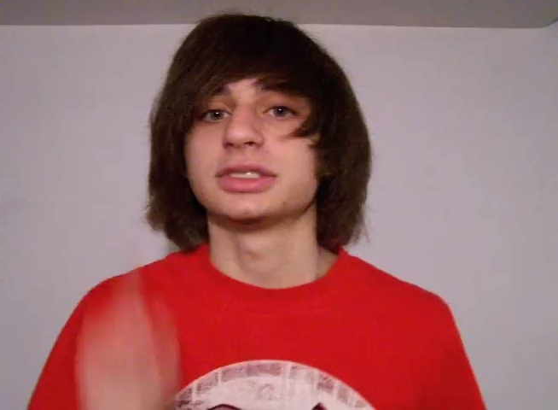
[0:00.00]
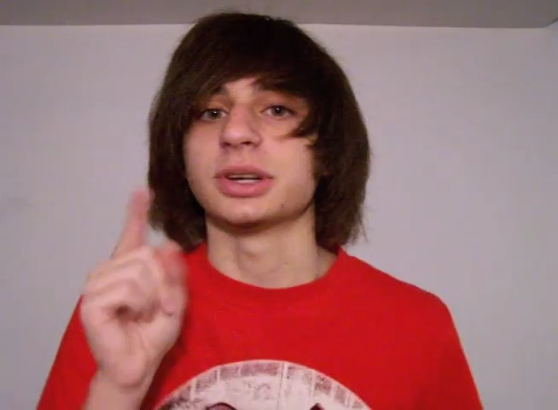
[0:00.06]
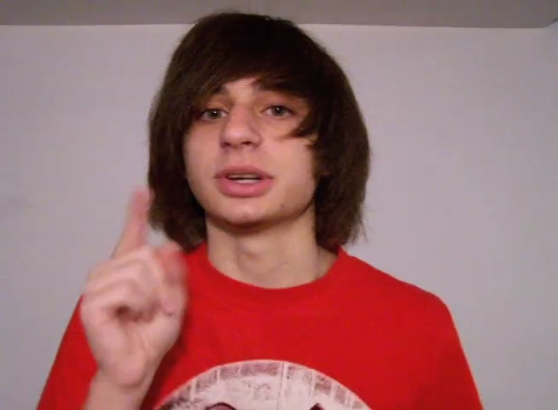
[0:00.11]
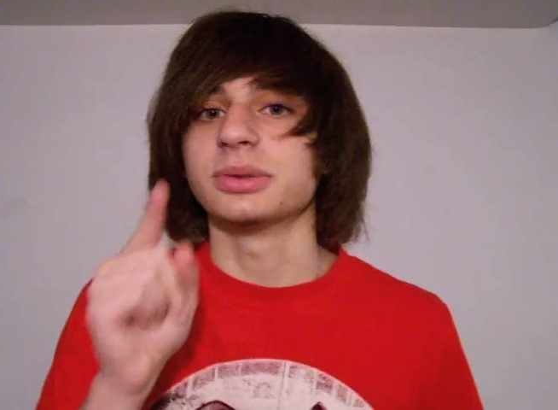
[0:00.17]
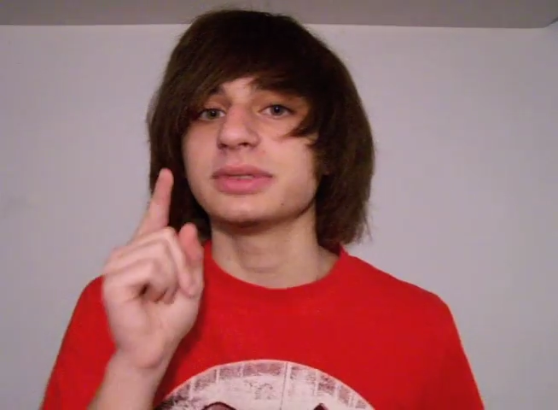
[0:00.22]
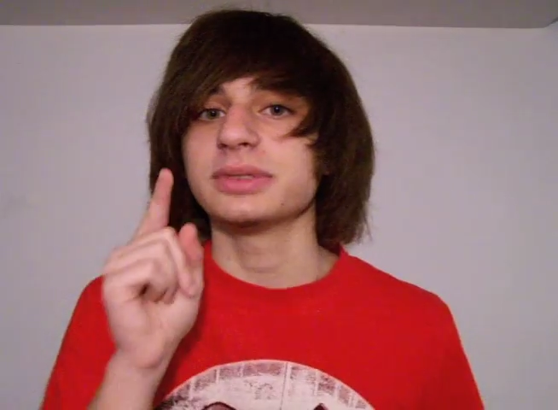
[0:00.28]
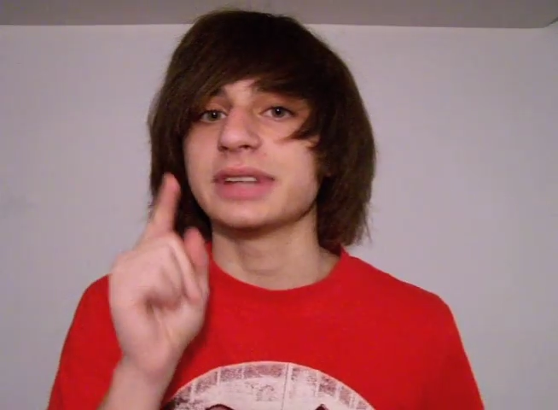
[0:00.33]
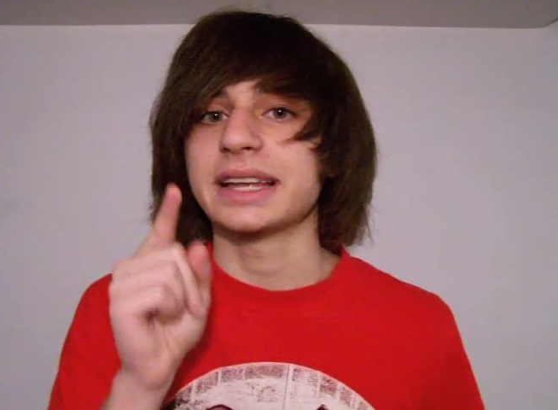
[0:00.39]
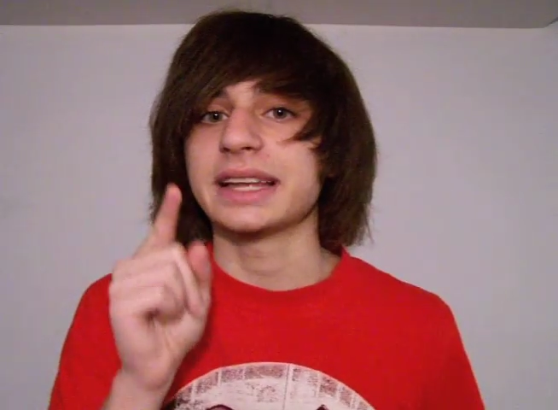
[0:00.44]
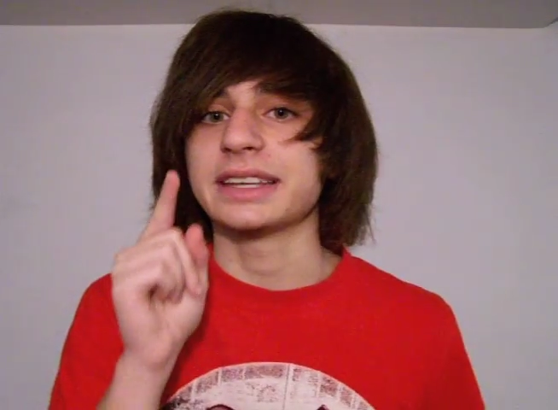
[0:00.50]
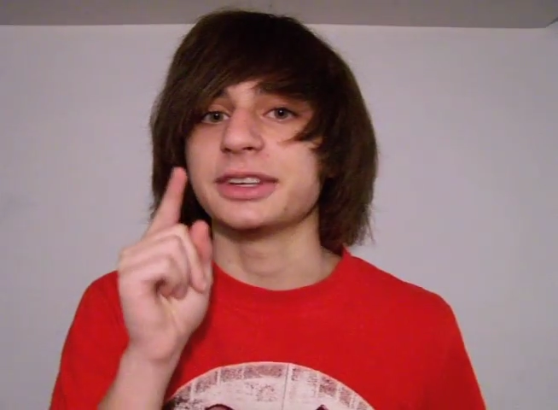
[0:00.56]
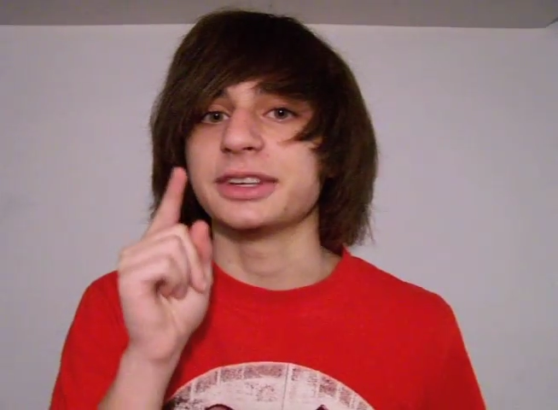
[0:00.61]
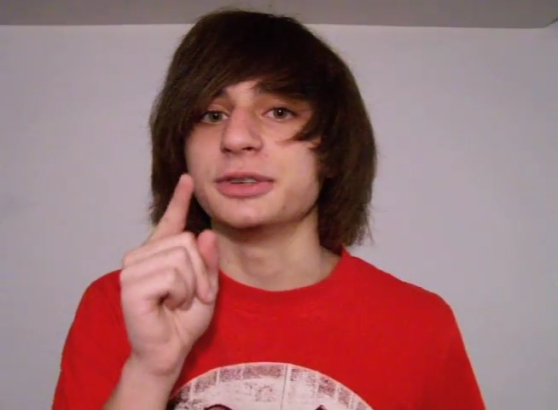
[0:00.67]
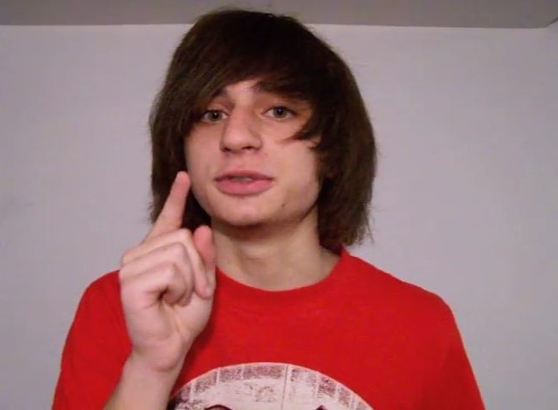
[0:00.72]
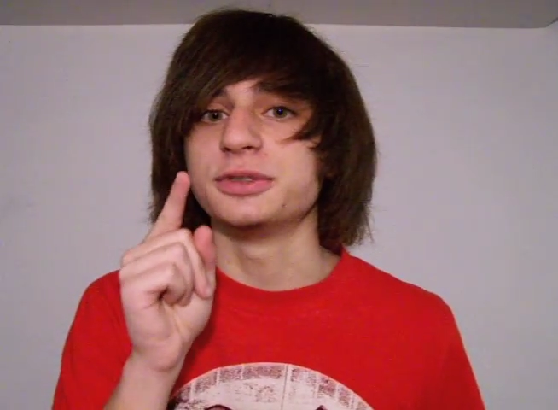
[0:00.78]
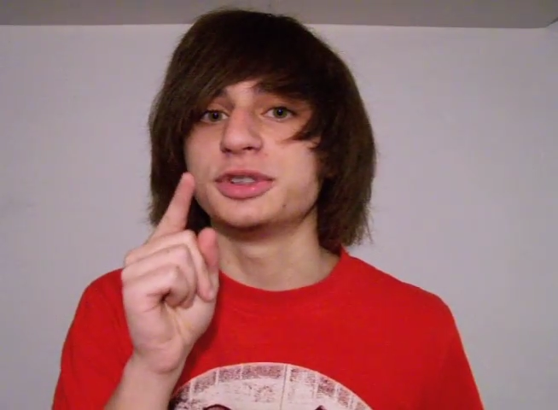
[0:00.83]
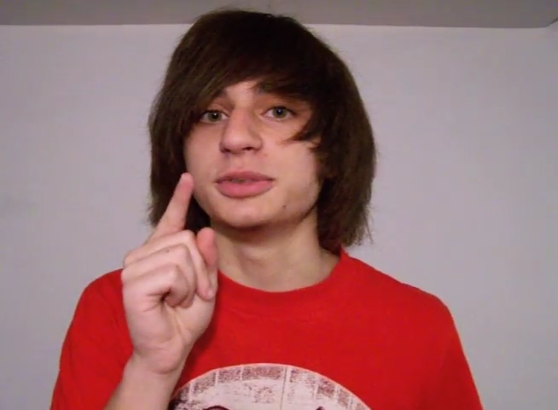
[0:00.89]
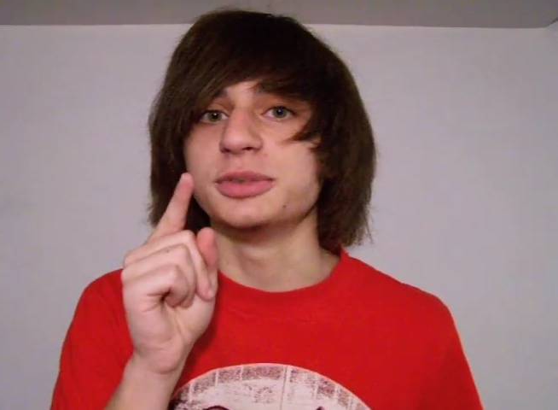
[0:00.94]
Don't let
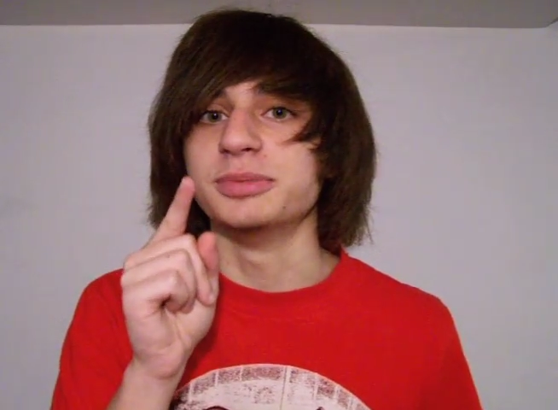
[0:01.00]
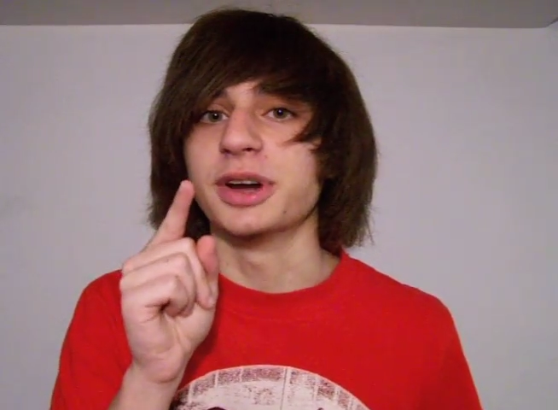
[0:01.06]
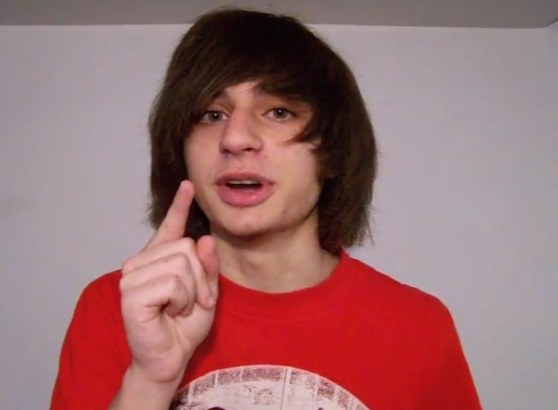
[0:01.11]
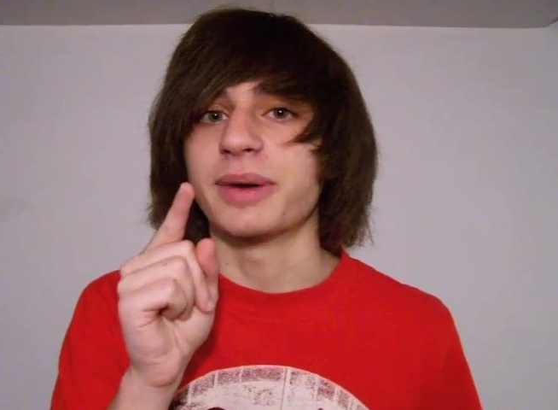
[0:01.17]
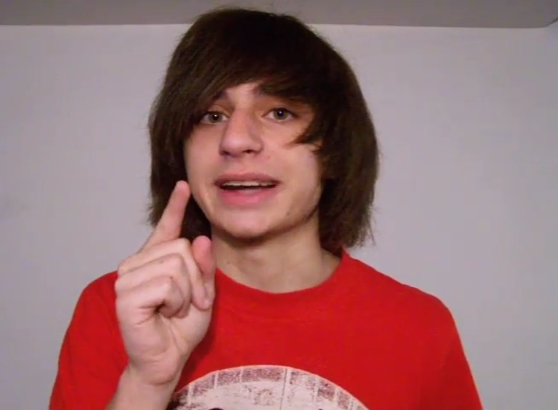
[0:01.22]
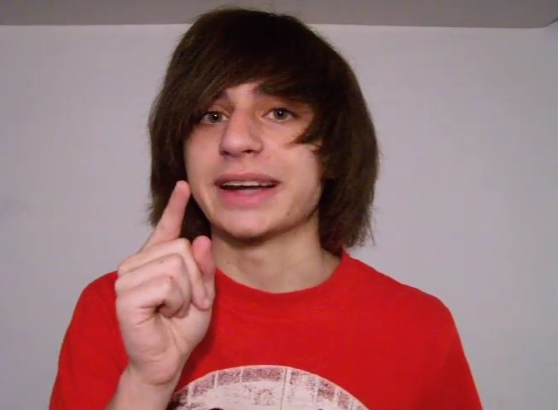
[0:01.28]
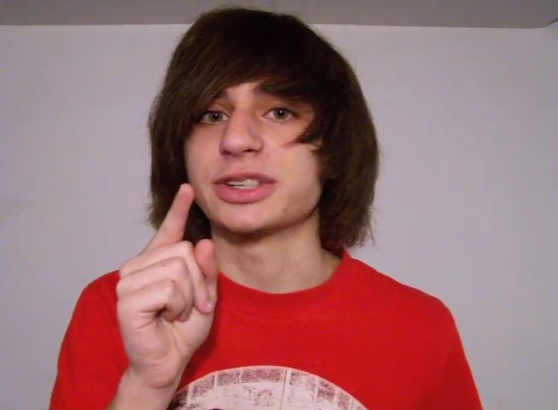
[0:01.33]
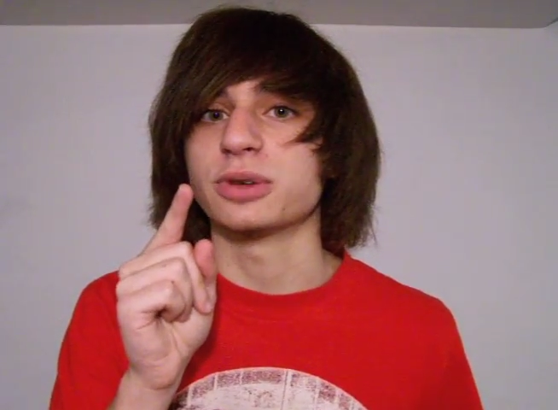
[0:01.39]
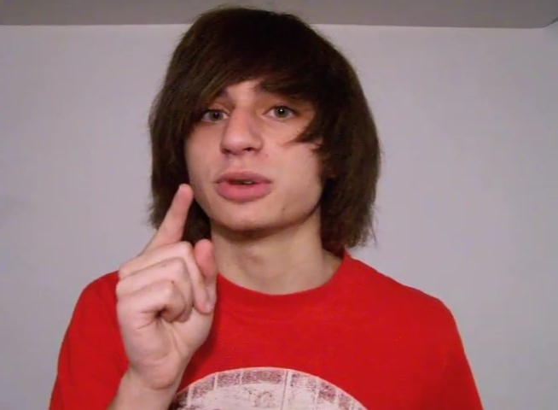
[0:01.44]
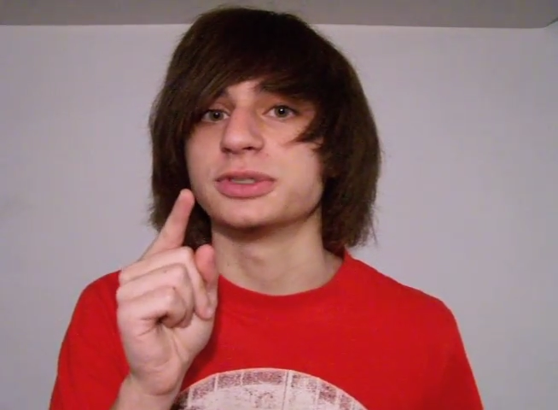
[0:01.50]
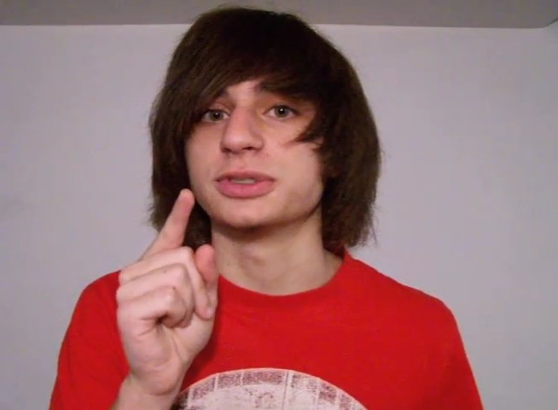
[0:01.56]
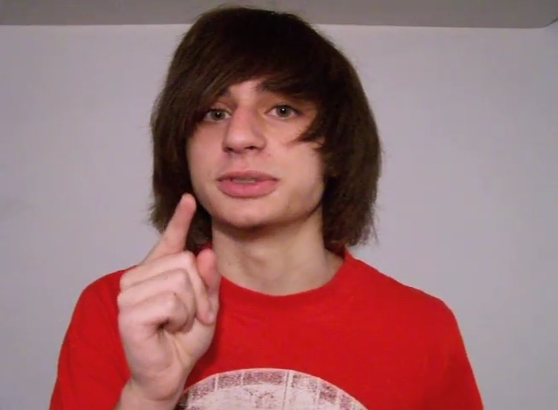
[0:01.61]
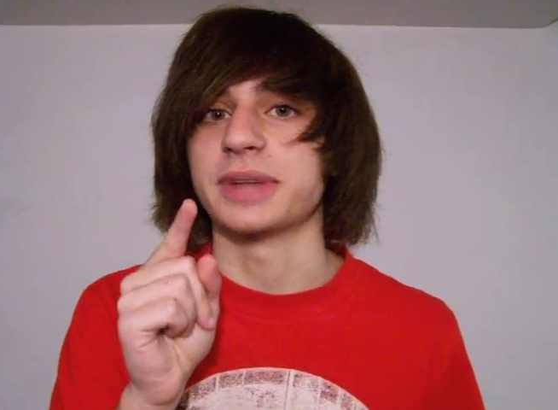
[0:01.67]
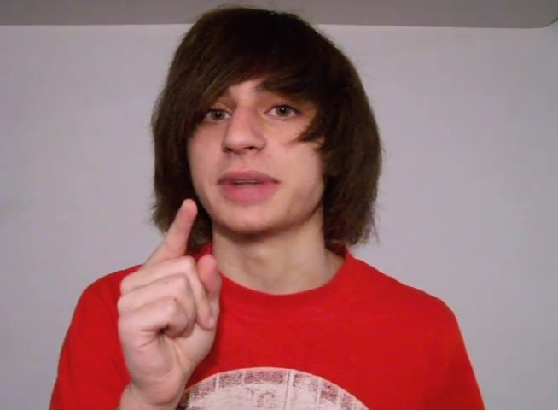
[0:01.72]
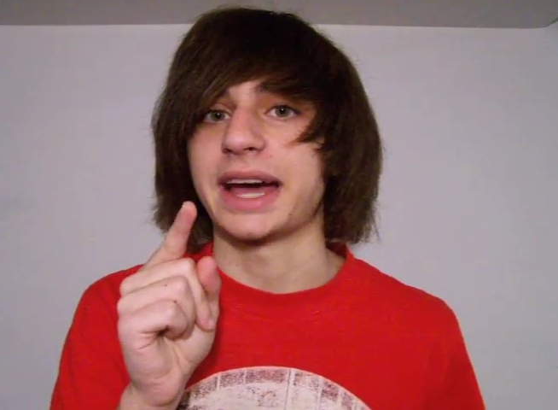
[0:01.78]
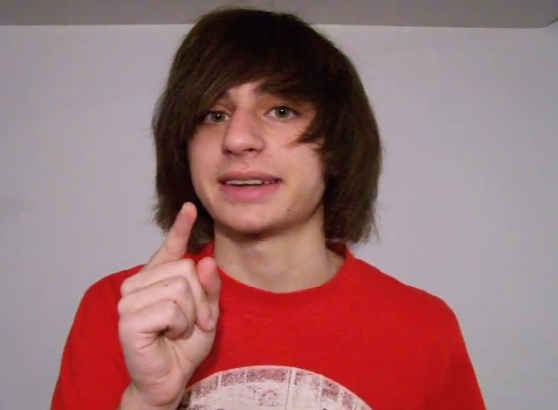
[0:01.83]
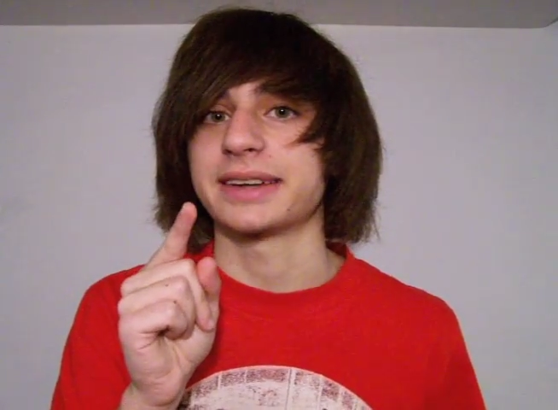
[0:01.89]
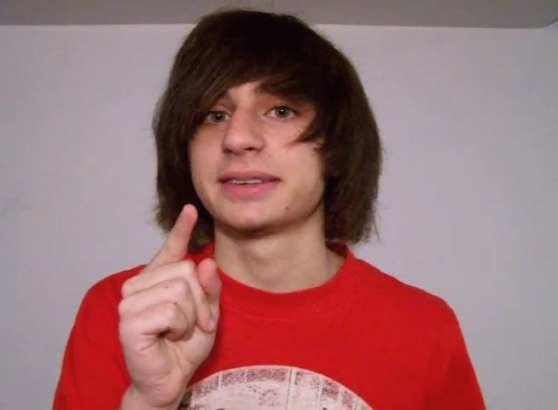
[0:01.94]
YouTube know I told
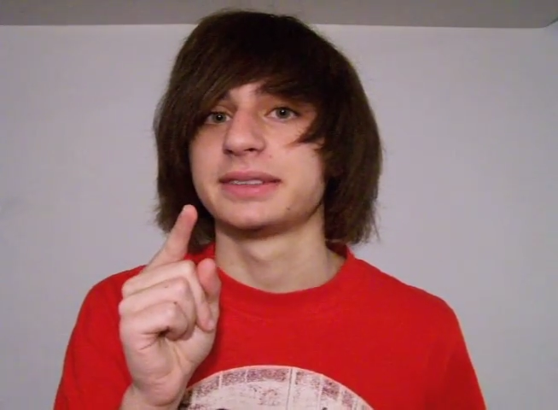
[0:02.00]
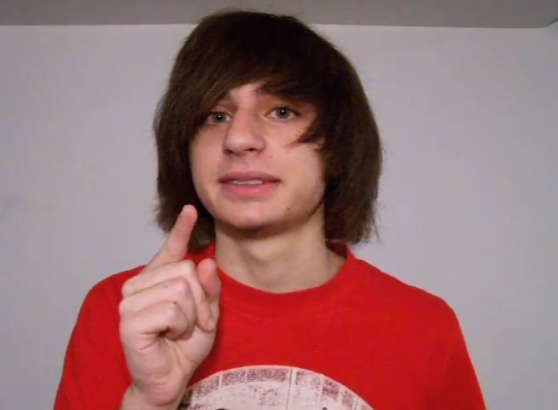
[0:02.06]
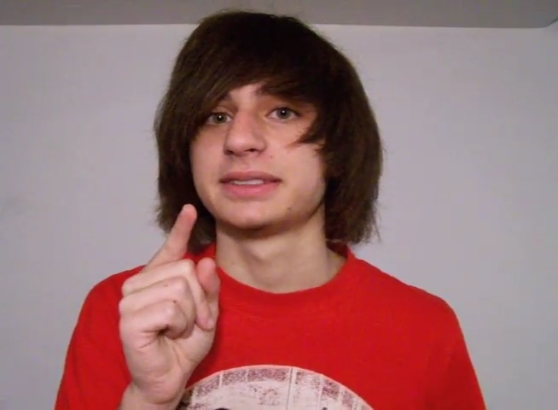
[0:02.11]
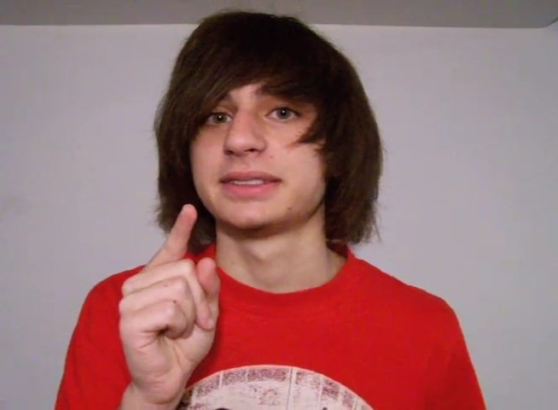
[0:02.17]
you that.